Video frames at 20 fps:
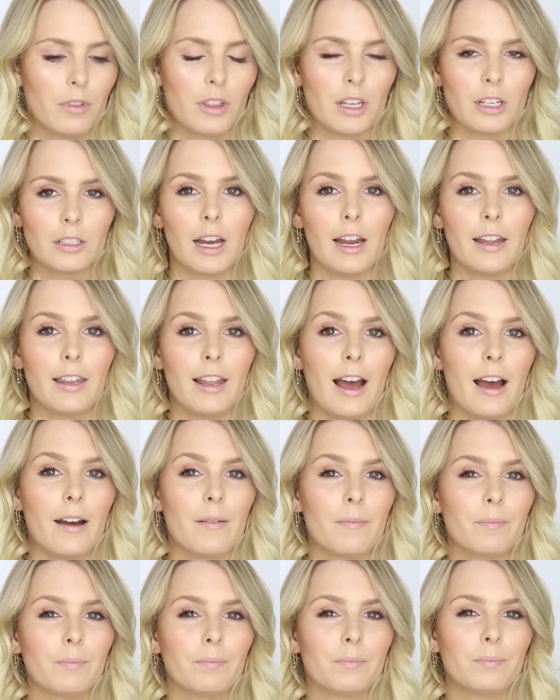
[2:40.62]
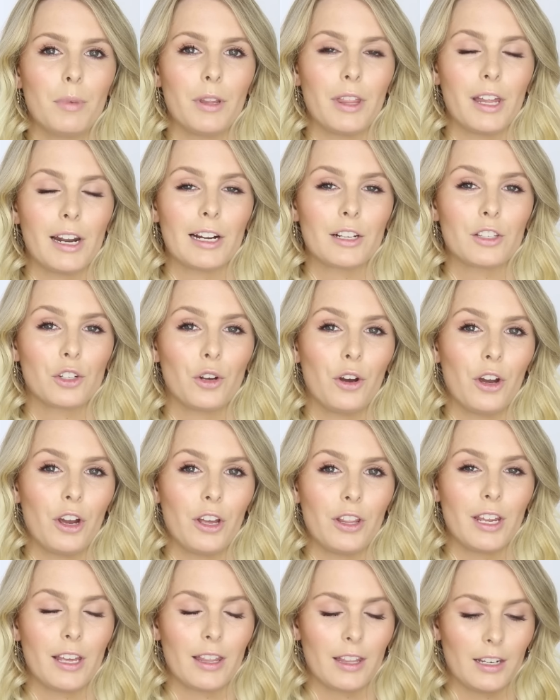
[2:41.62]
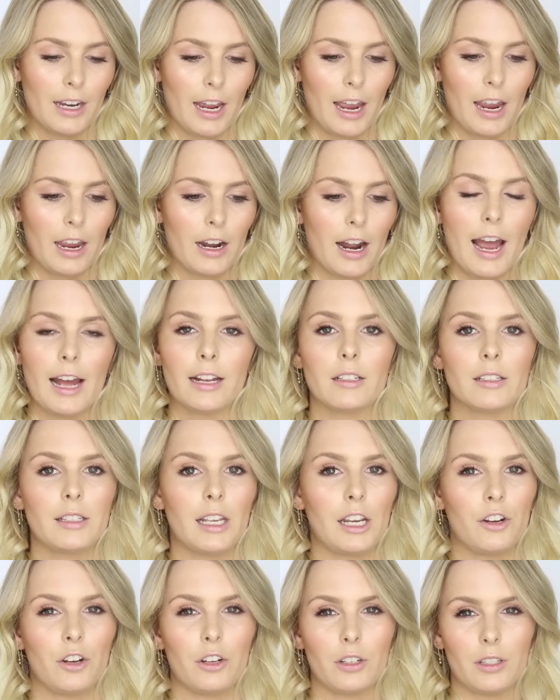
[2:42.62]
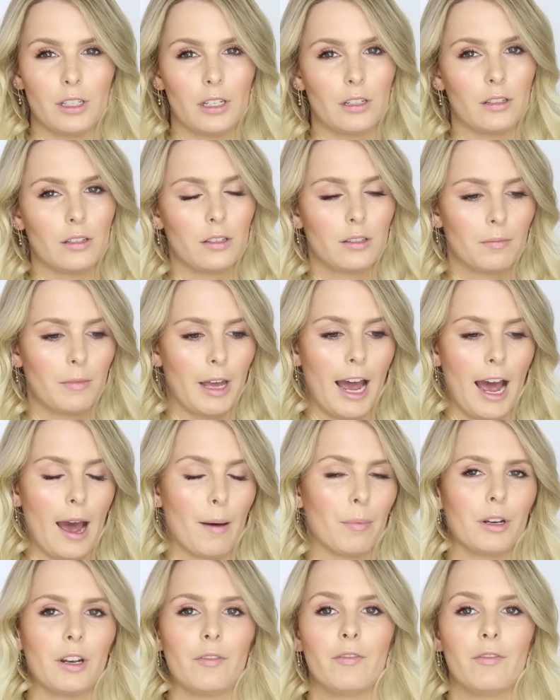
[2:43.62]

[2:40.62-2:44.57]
things like that. But then I saw her the other day, and I hadn't seen her since that happened.